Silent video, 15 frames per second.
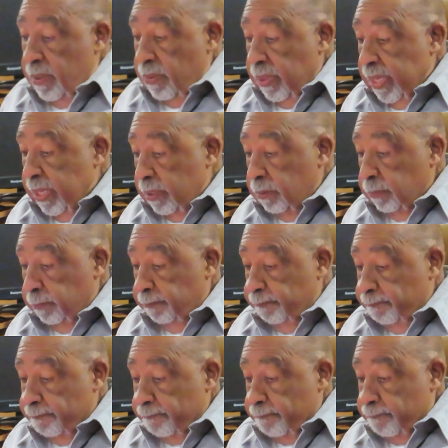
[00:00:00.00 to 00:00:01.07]
Well,
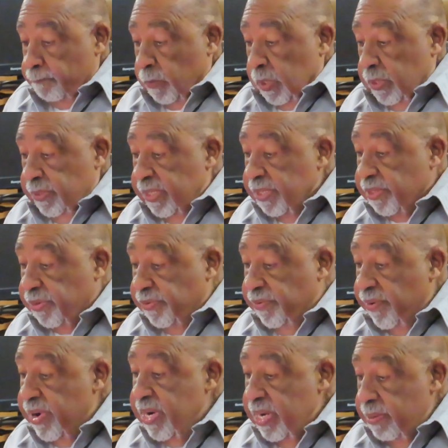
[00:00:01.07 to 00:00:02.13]
this
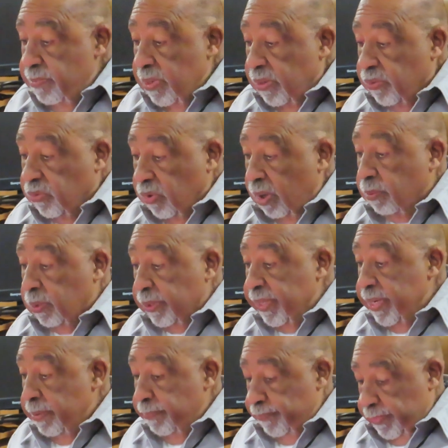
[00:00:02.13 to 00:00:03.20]
dream troubled
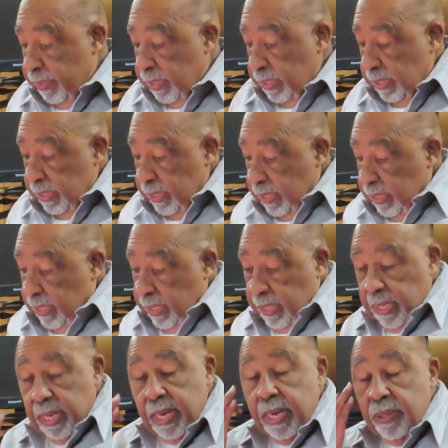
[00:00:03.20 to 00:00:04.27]
him.
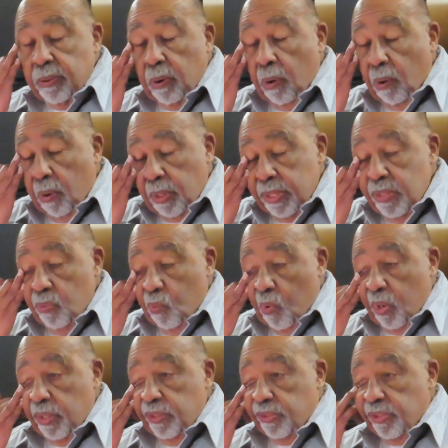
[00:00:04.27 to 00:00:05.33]
And all he
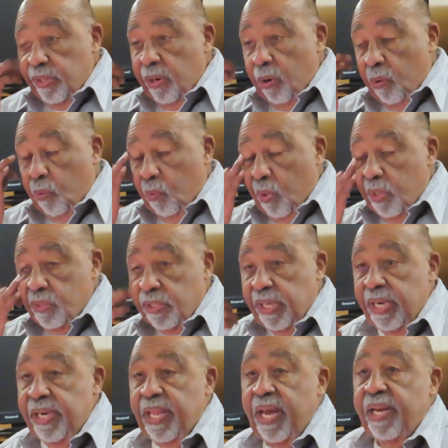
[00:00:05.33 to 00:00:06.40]
wanted to know was,
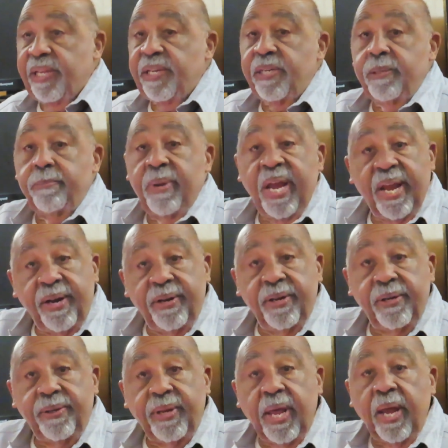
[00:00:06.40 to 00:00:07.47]
and that he
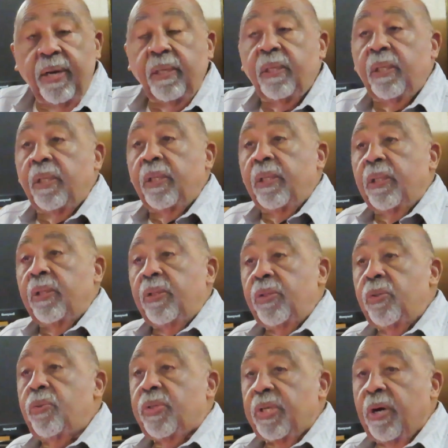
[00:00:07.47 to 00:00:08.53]
demanded, that
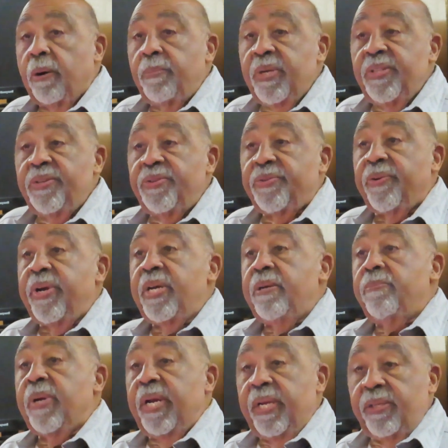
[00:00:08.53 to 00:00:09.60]
you tell me the
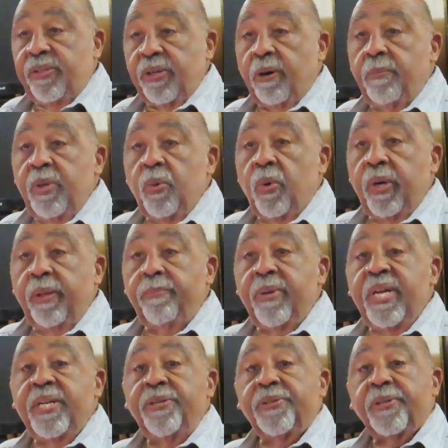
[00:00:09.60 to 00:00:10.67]
dream and then tell me what it
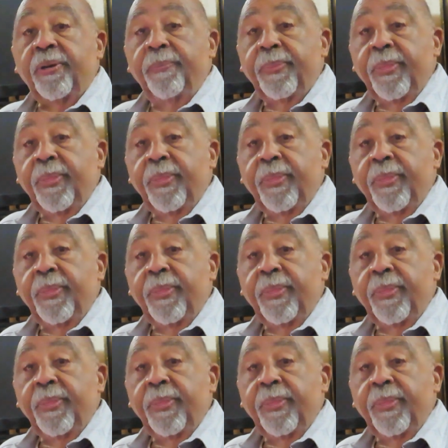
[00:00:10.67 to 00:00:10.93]
means.